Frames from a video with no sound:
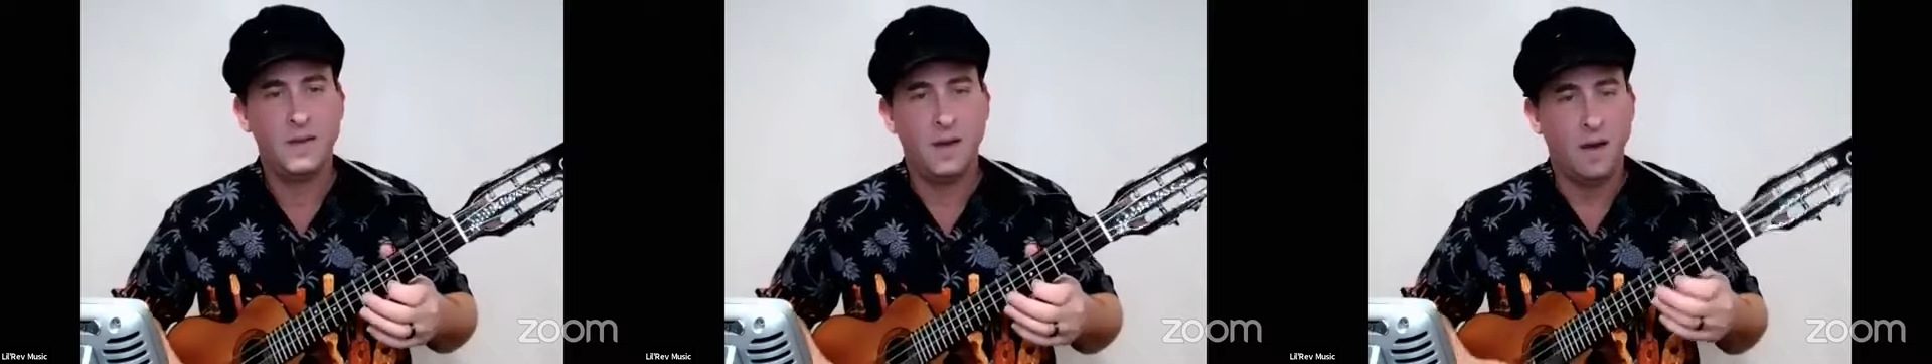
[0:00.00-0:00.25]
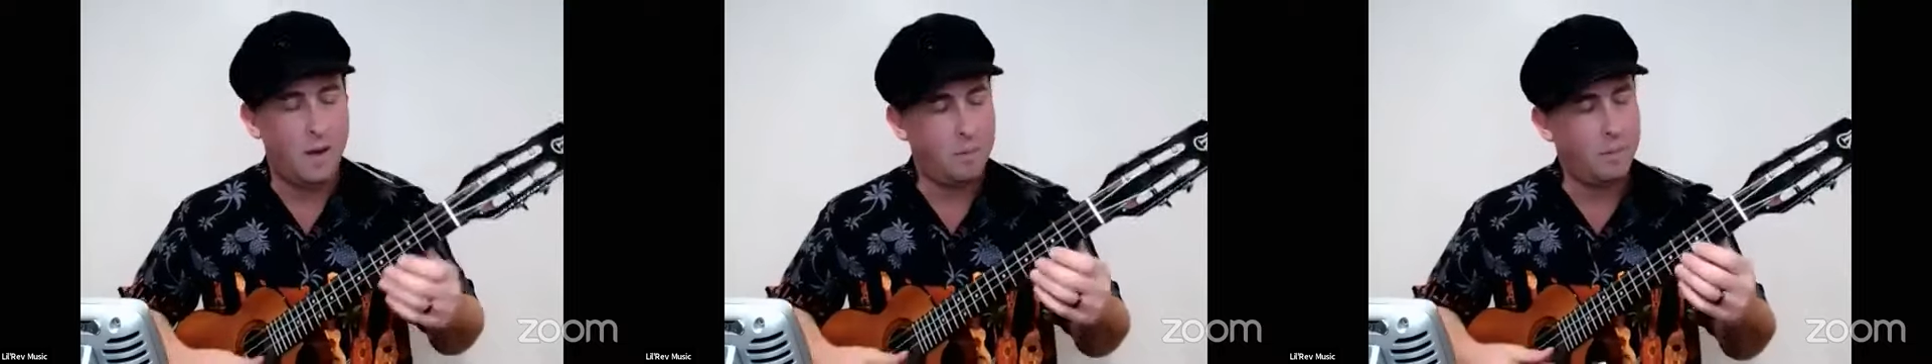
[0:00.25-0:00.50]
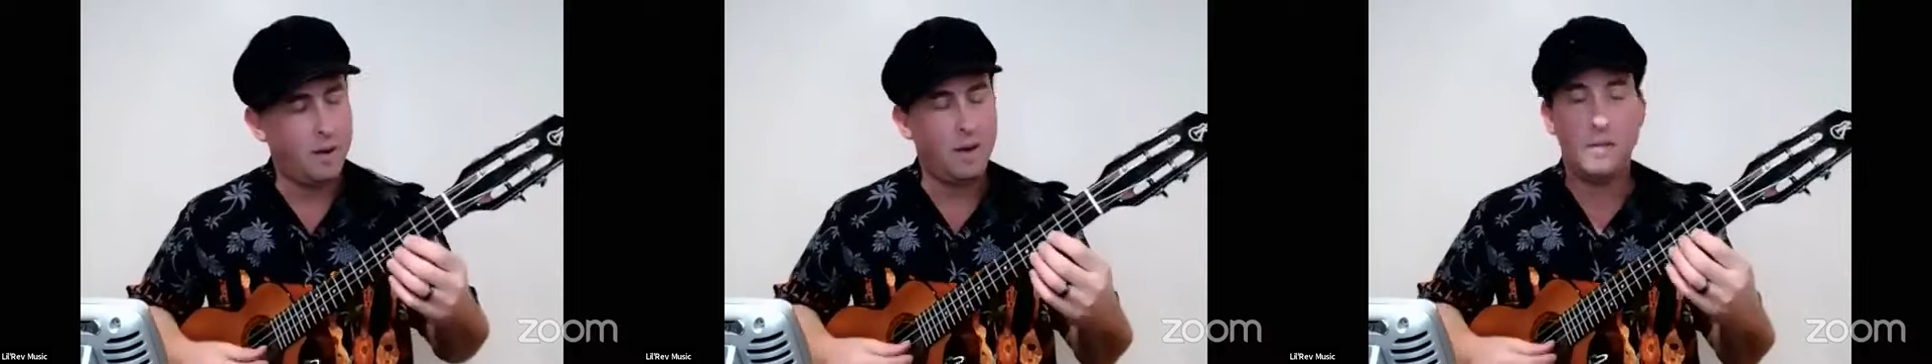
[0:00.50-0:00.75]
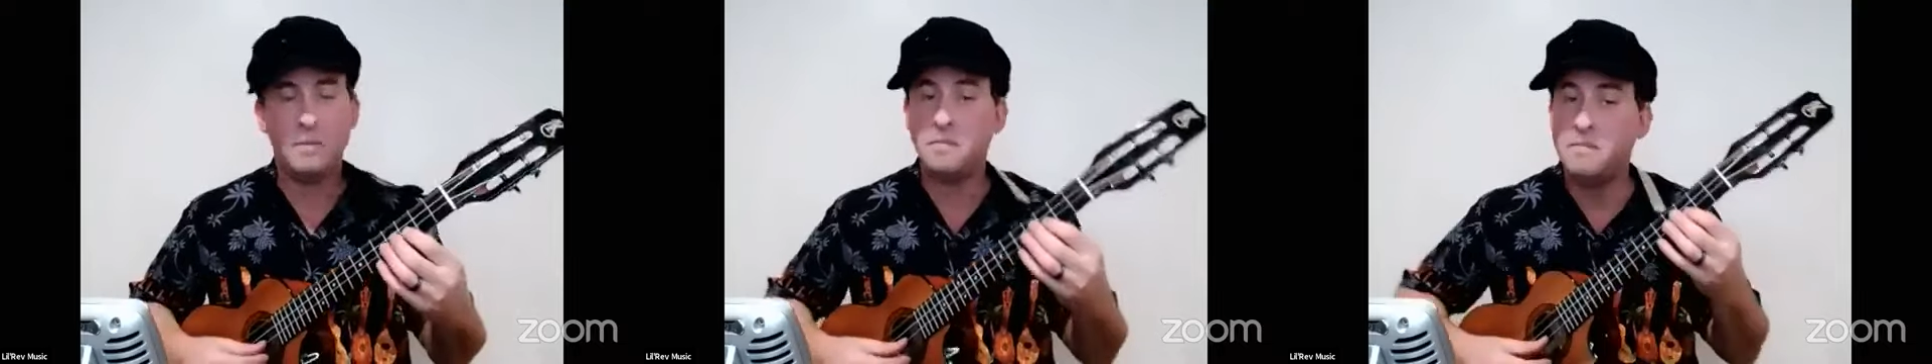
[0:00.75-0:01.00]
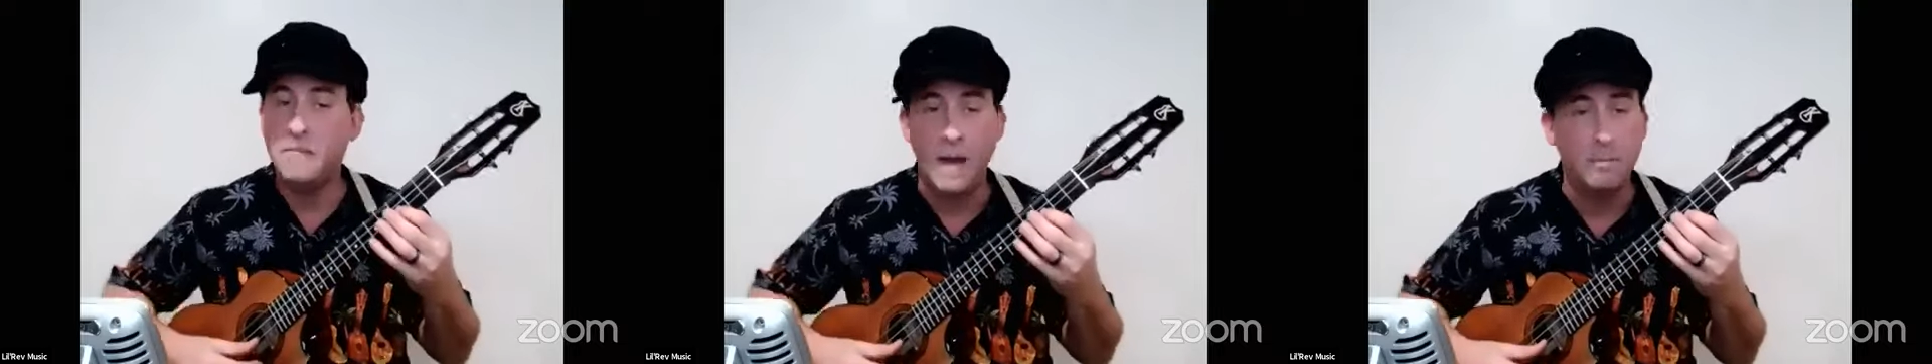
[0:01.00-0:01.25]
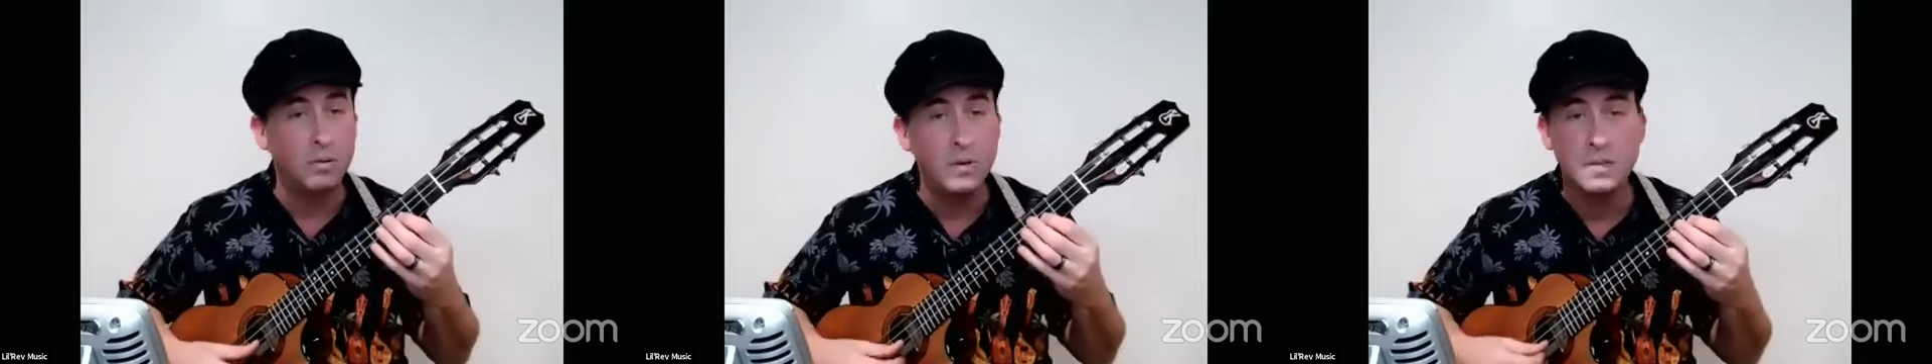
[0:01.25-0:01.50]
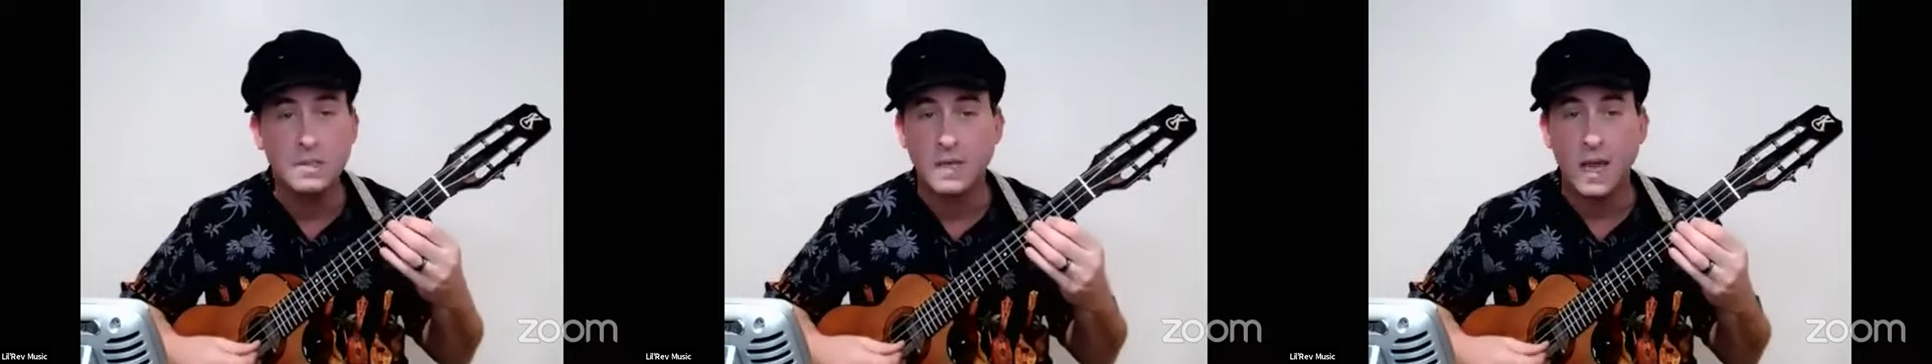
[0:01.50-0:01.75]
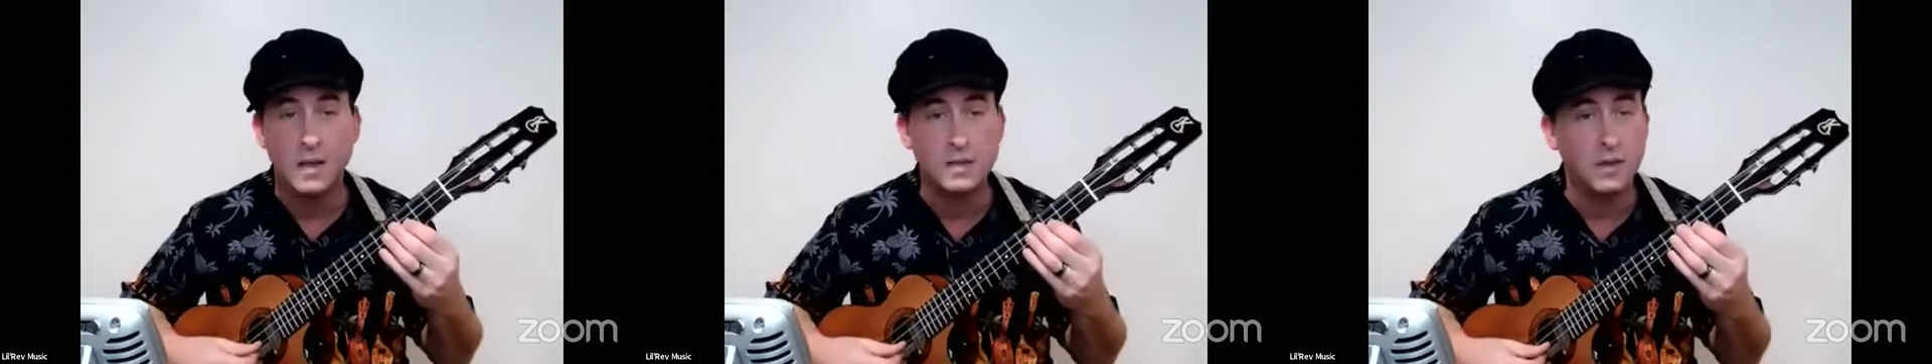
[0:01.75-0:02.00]
Uh, but that blue
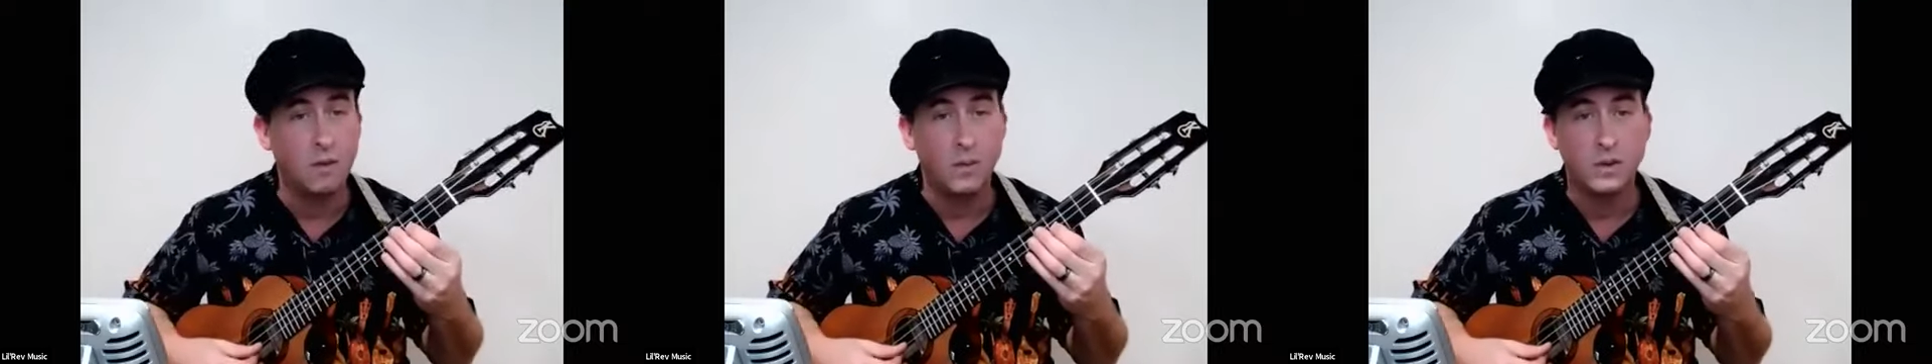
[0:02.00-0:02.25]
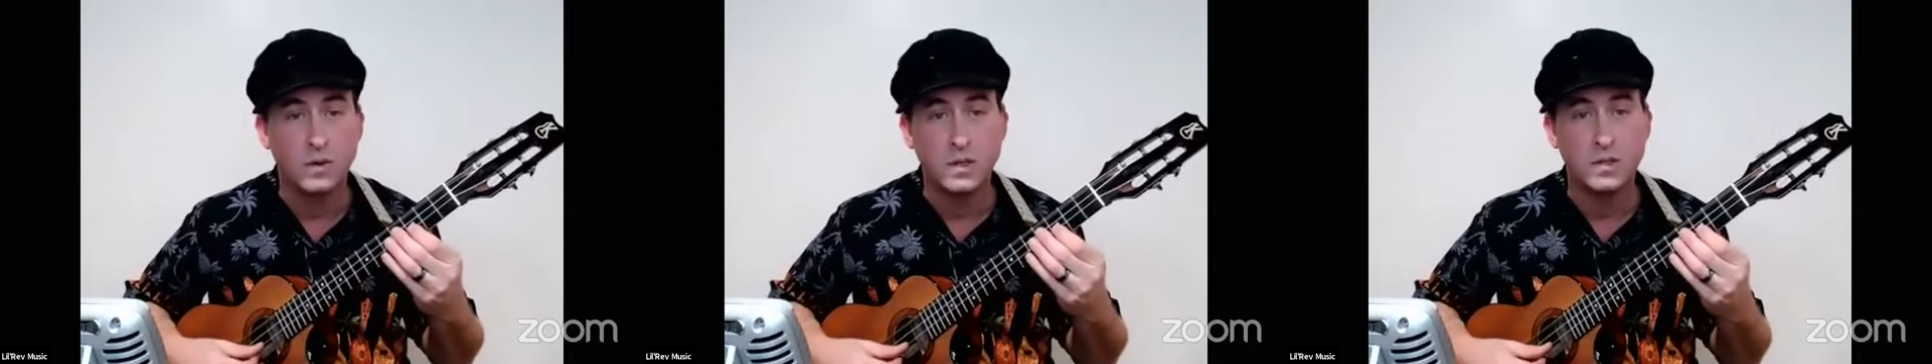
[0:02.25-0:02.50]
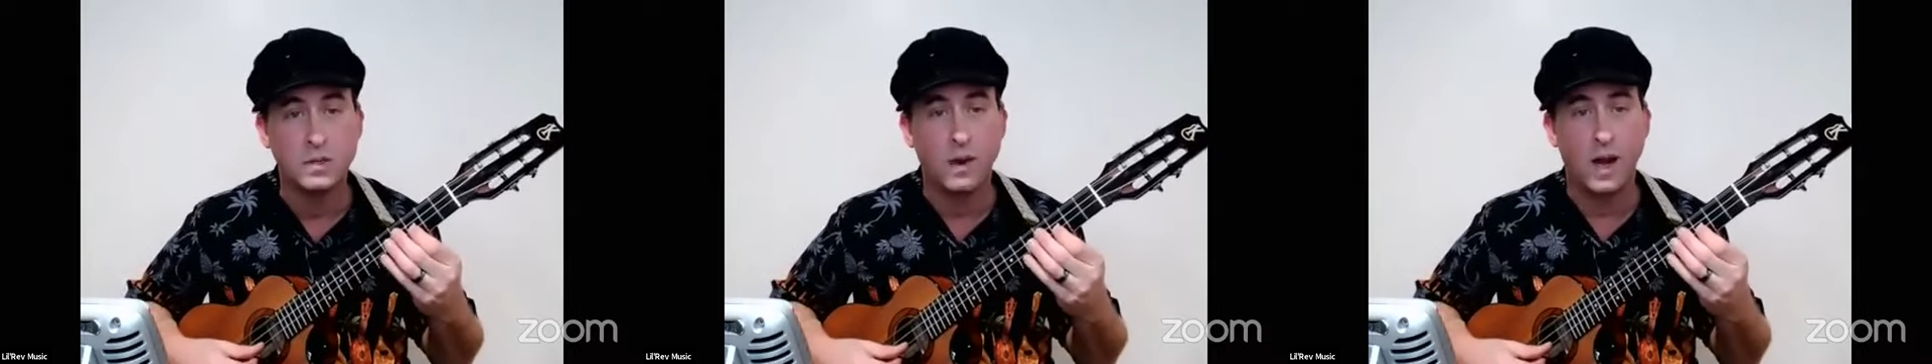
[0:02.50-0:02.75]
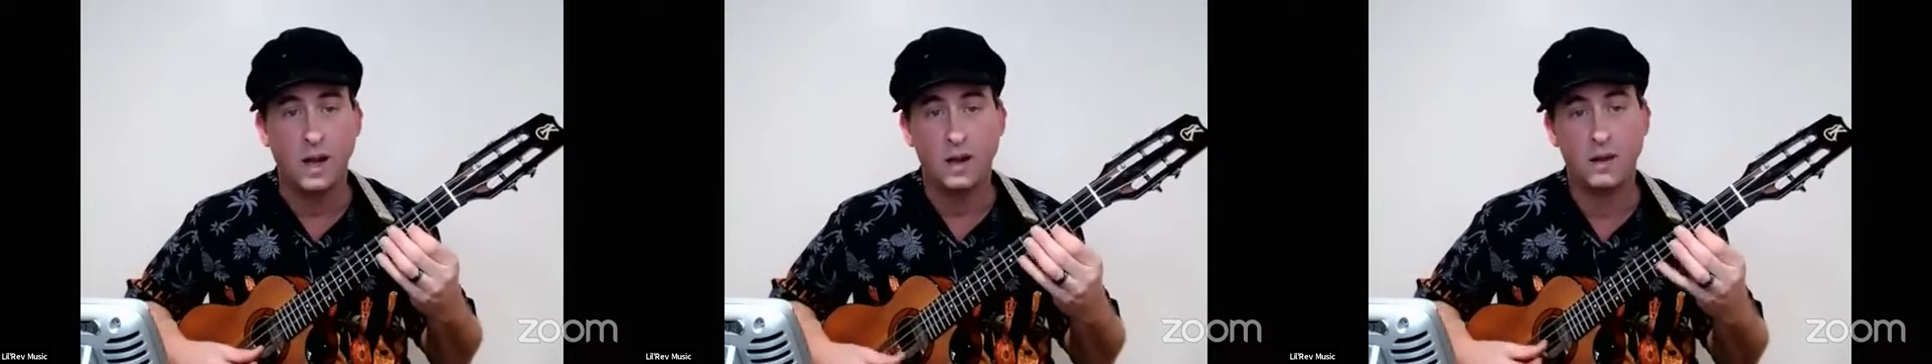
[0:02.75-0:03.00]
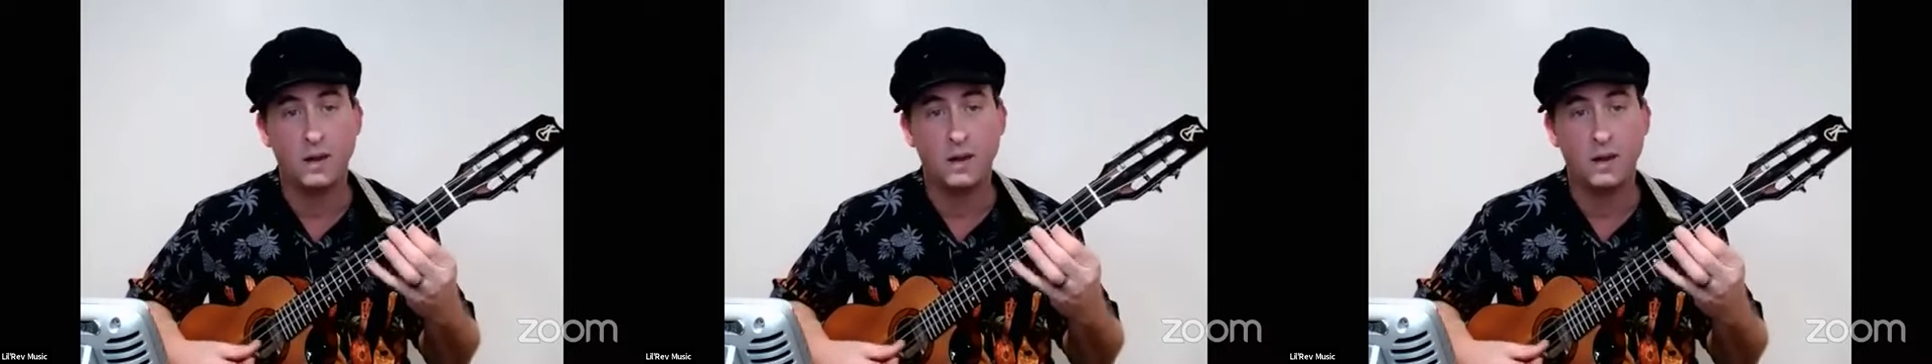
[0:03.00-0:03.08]
scale is going to work just great.